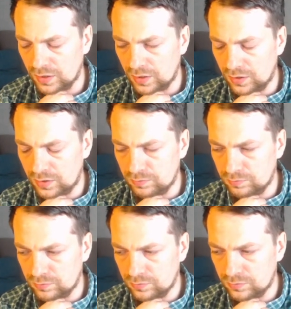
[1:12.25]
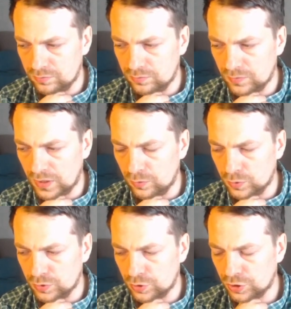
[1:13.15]
I
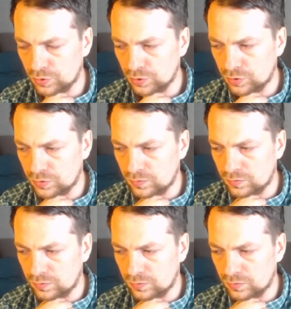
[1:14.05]
want to show you